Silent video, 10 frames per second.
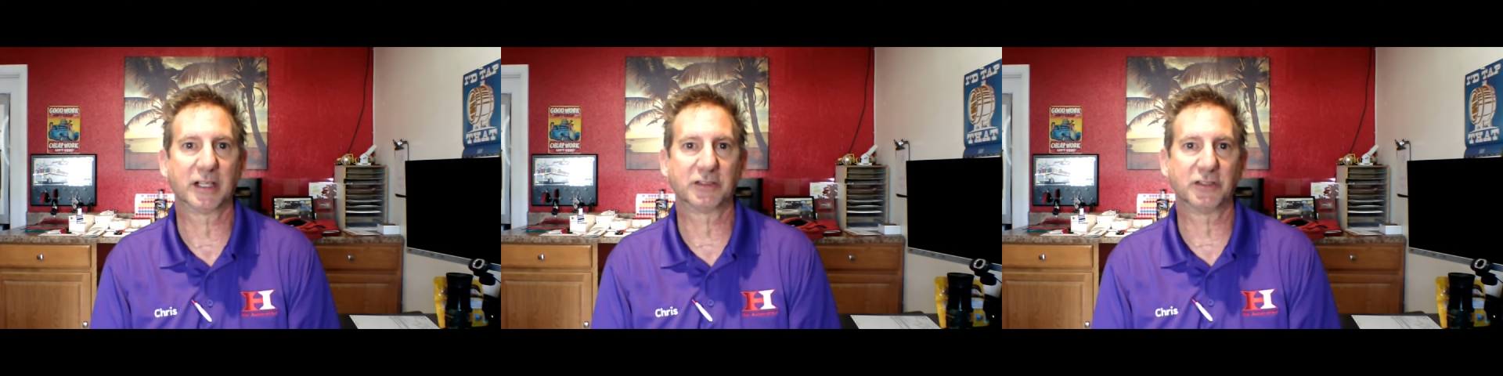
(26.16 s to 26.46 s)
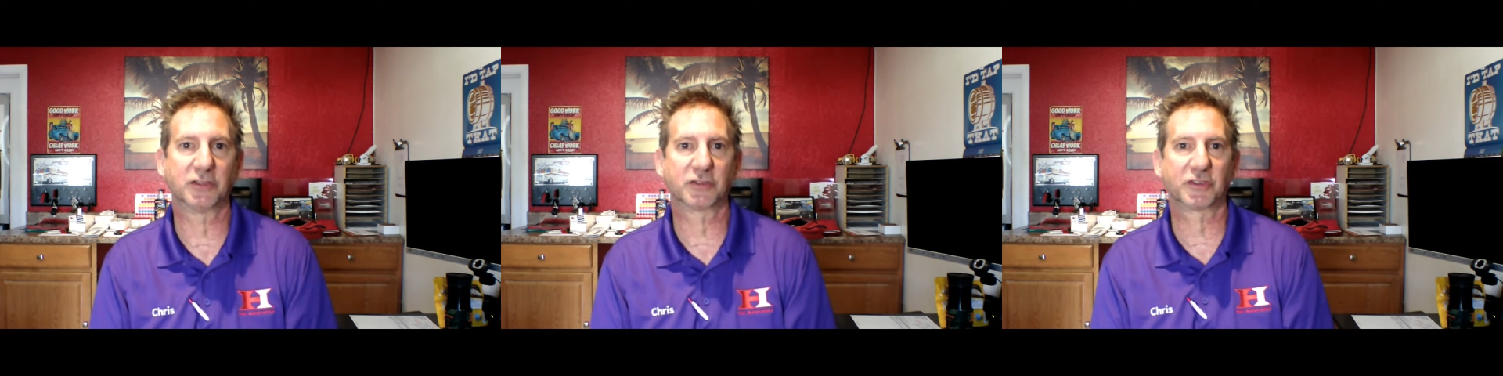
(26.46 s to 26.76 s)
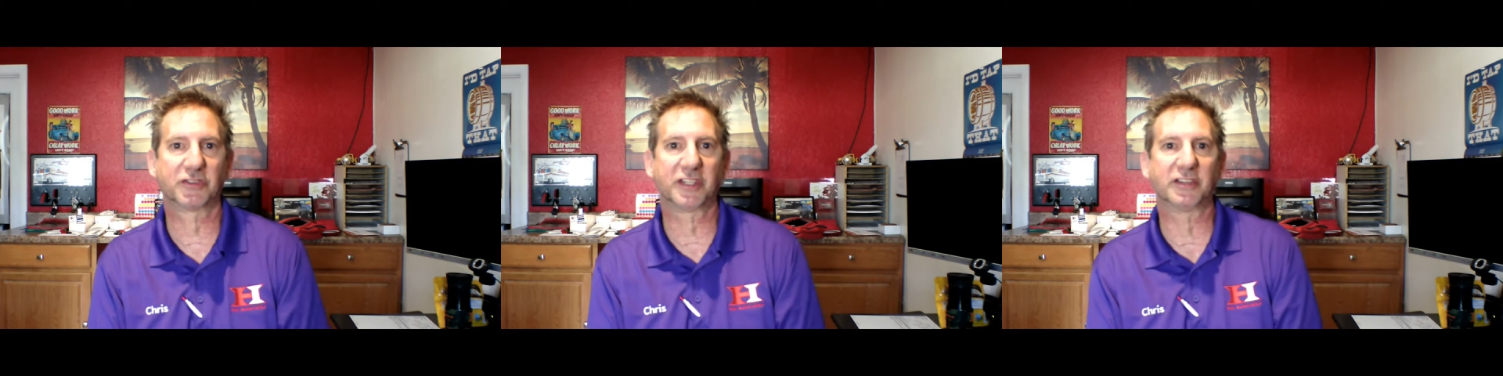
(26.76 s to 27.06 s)
to use for
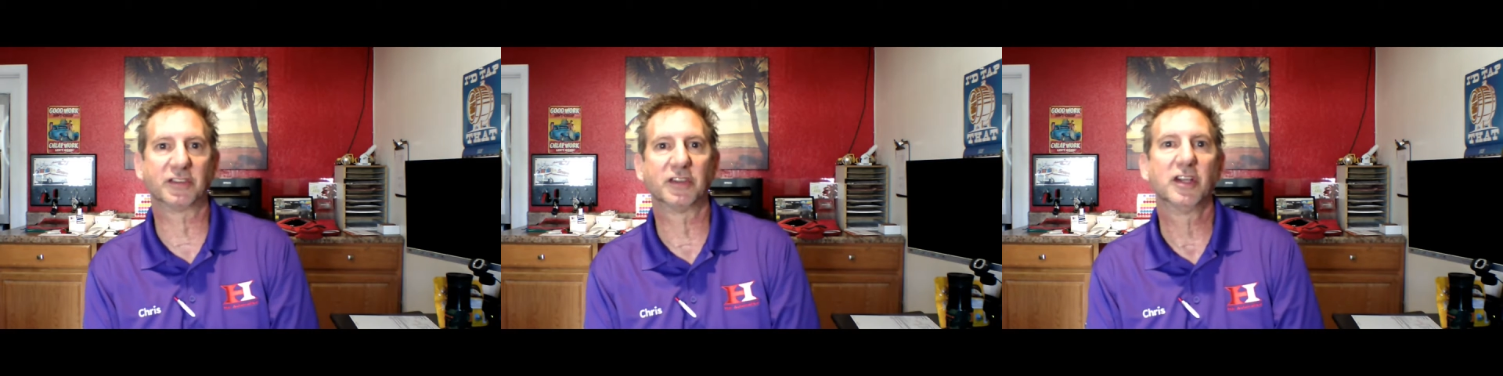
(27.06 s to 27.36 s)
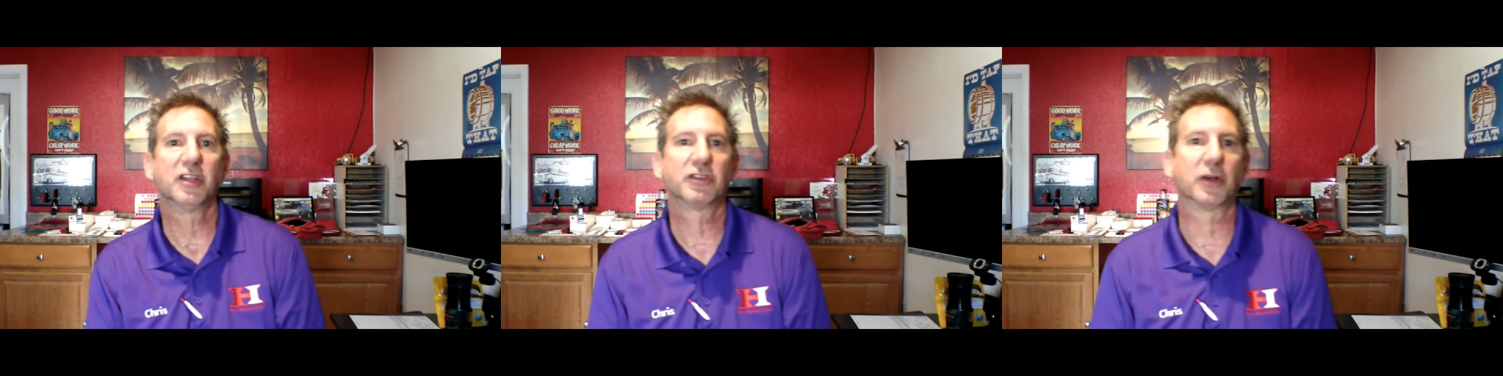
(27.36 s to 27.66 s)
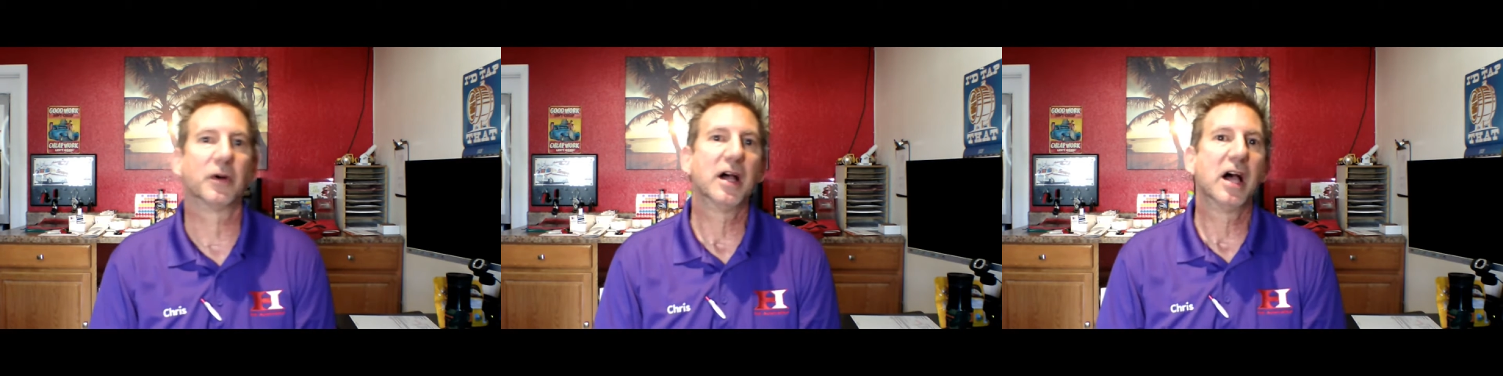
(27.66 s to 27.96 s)
the season.
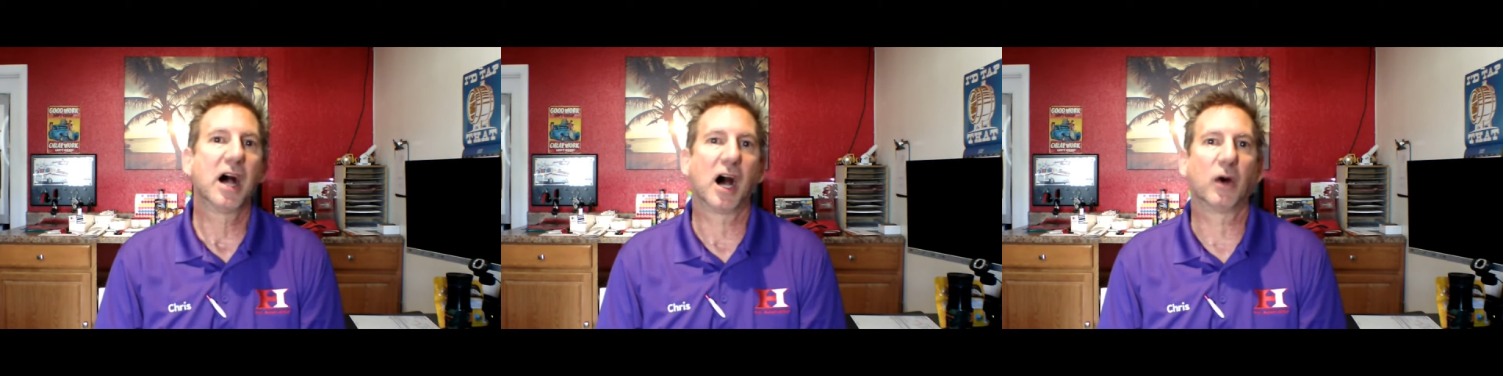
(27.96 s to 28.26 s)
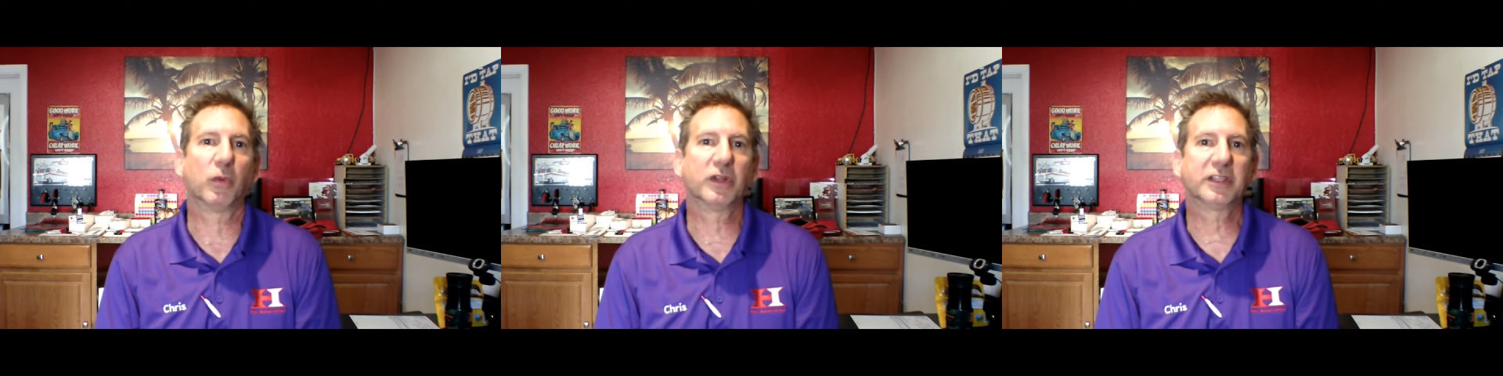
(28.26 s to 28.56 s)
So one